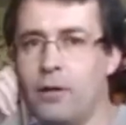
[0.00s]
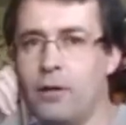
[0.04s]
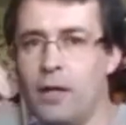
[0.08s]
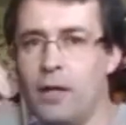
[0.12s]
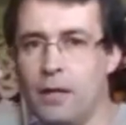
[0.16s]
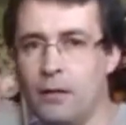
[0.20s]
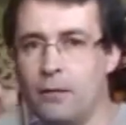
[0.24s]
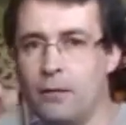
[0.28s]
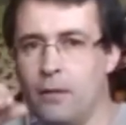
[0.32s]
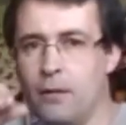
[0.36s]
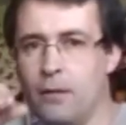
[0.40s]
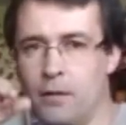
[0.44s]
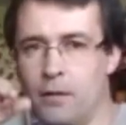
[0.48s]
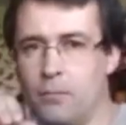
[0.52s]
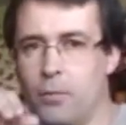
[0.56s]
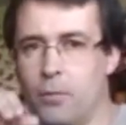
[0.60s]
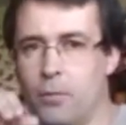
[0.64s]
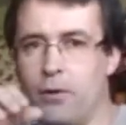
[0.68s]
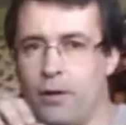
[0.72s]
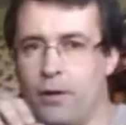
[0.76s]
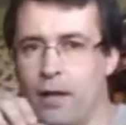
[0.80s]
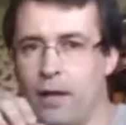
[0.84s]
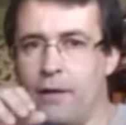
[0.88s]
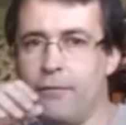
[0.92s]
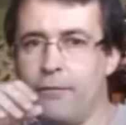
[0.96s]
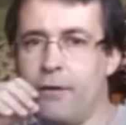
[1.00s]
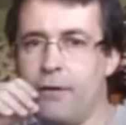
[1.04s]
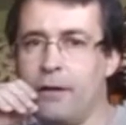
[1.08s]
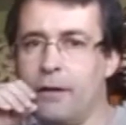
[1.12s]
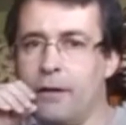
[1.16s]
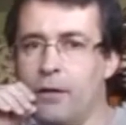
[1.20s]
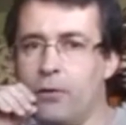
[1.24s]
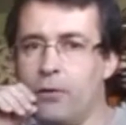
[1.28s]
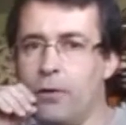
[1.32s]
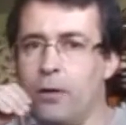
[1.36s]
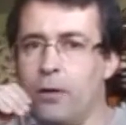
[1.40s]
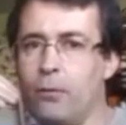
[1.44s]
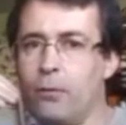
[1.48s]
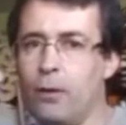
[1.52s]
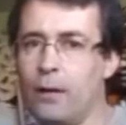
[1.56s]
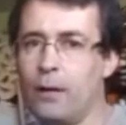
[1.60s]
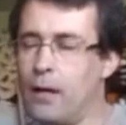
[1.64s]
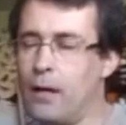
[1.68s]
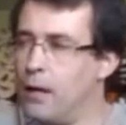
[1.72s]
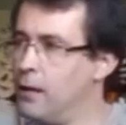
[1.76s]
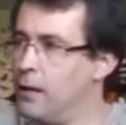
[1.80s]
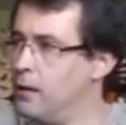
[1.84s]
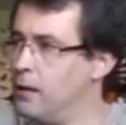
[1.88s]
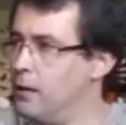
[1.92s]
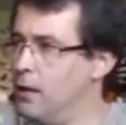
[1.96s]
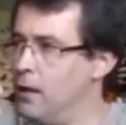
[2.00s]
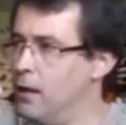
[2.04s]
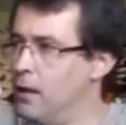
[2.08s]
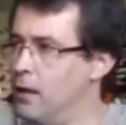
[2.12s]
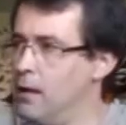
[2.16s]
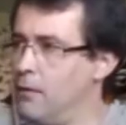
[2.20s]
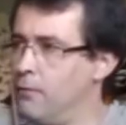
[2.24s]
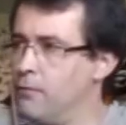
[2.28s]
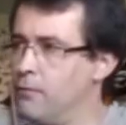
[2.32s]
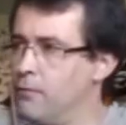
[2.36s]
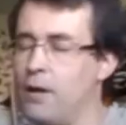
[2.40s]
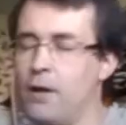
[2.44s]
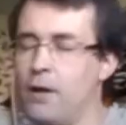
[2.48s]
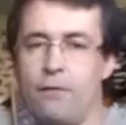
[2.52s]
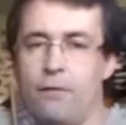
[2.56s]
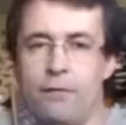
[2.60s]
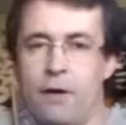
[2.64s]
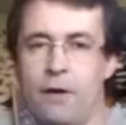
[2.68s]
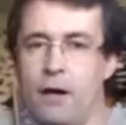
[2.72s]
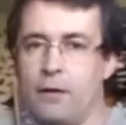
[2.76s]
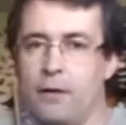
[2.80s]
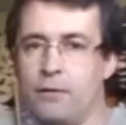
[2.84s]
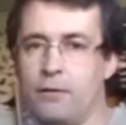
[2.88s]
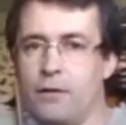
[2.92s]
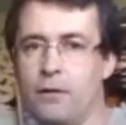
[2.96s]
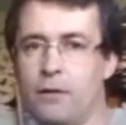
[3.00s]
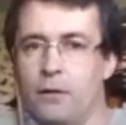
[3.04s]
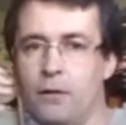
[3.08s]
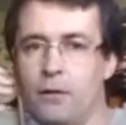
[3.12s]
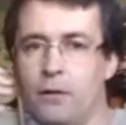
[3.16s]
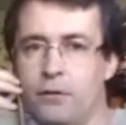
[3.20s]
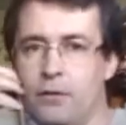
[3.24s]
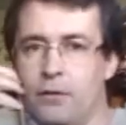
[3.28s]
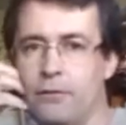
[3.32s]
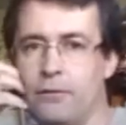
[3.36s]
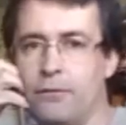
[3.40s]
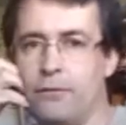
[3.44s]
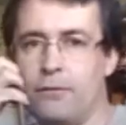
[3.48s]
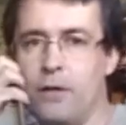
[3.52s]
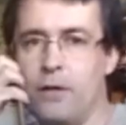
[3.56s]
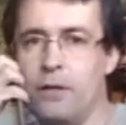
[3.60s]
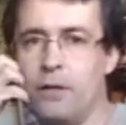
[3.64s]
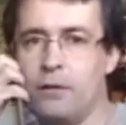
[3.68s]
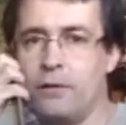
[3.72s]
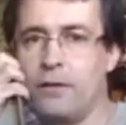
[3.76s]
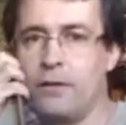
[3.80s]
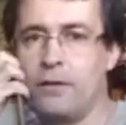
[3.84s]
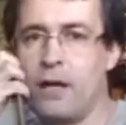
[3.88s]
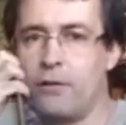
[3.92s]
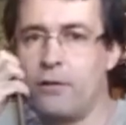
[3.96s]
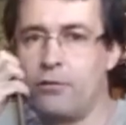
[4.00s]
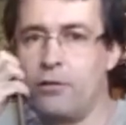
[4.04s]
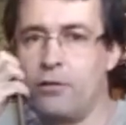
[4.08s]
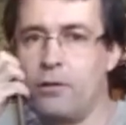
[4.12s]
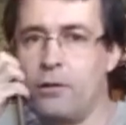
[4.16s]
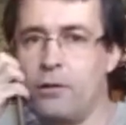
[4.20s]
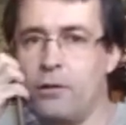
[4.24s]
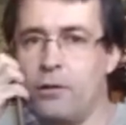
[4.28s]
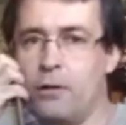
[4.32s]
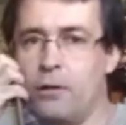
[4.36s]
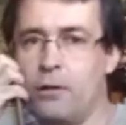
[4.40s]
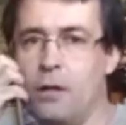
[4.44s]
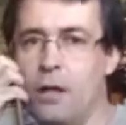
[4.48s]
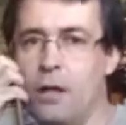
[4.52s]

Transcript: in BirdLife Hungary when I found a lot of international